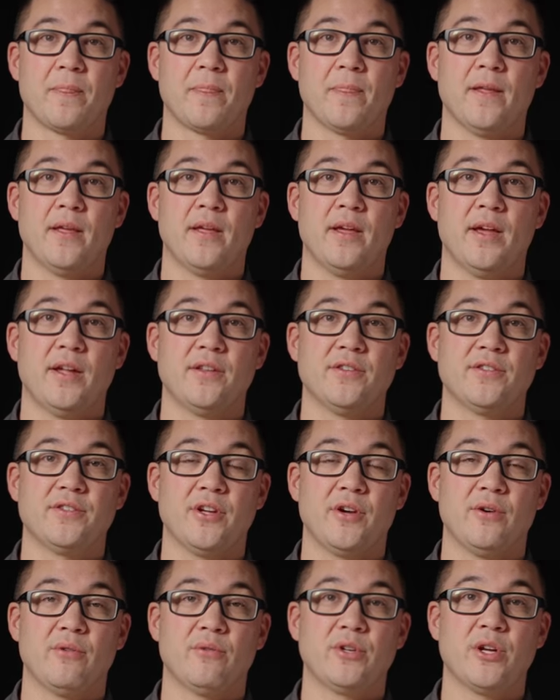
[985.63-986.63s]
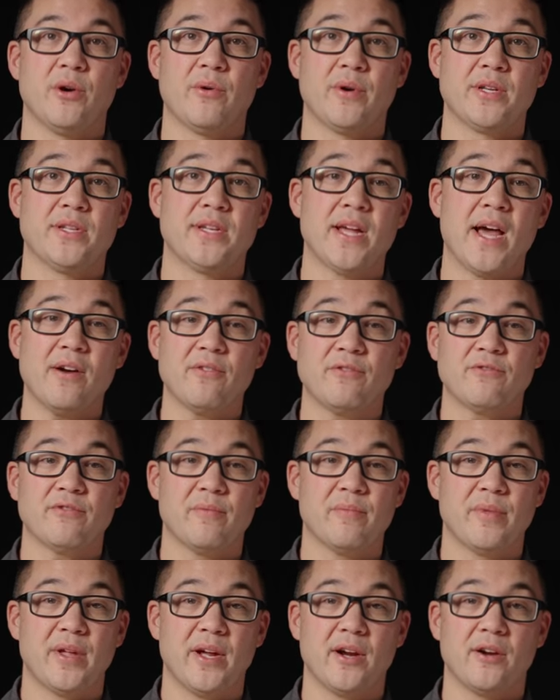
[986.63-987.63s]
And so going down
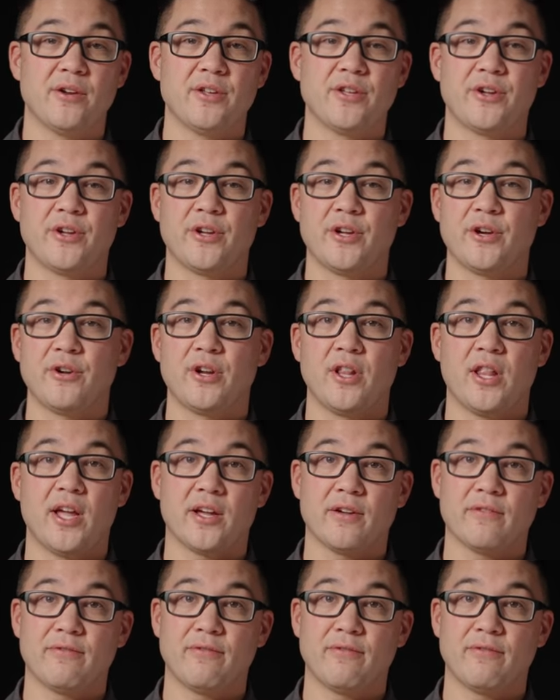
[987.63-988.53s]
from there, you can go to like a